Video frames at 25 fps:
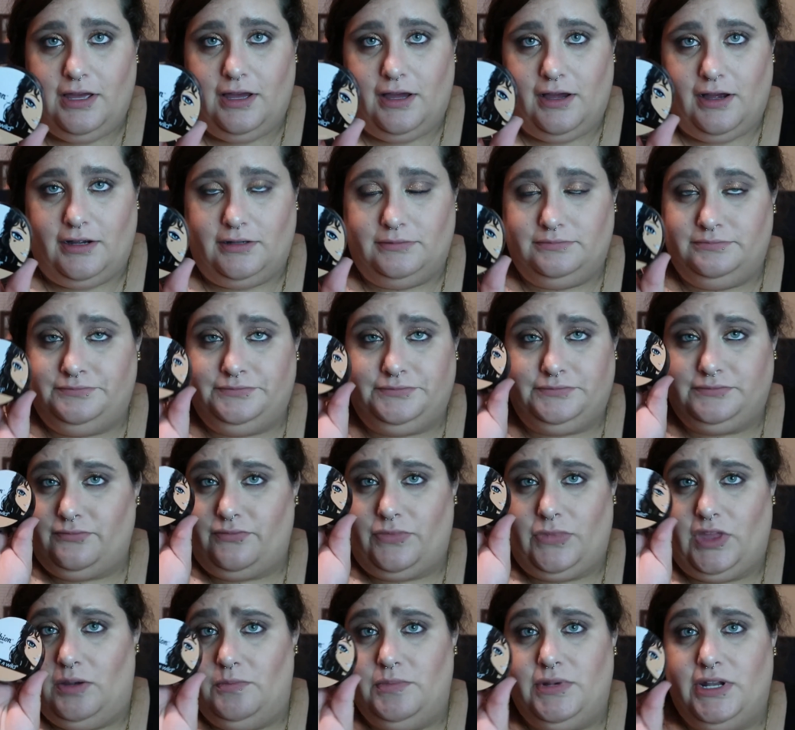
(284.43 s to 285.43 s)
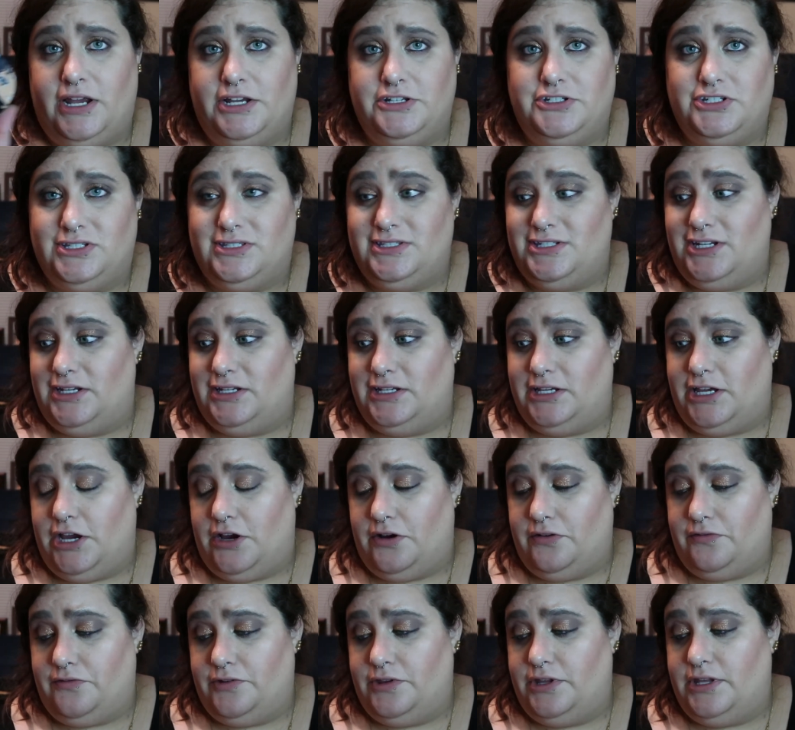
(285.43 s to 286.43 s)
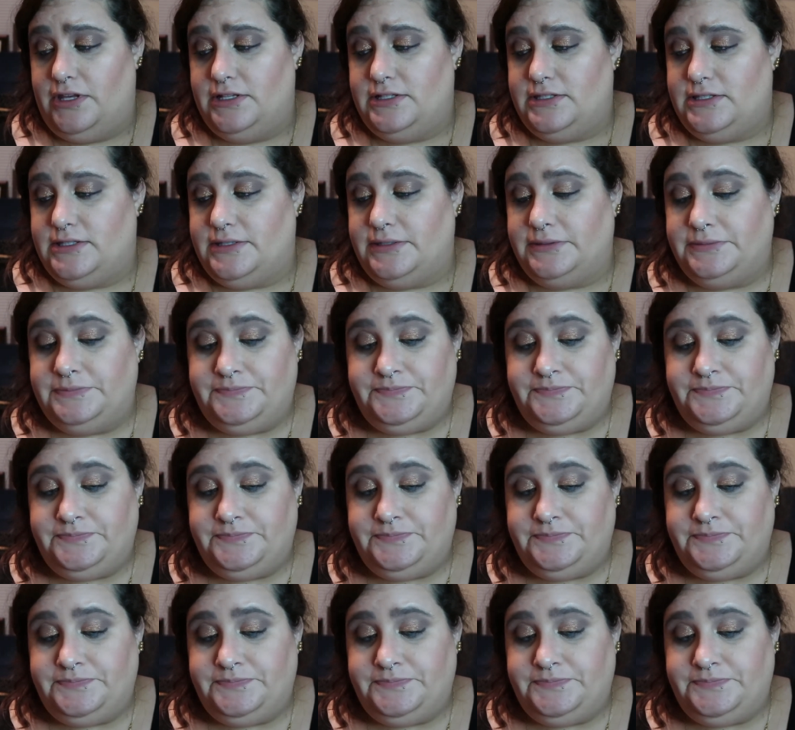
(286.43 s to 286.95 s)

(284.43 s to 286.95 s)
But I just didn't care for this.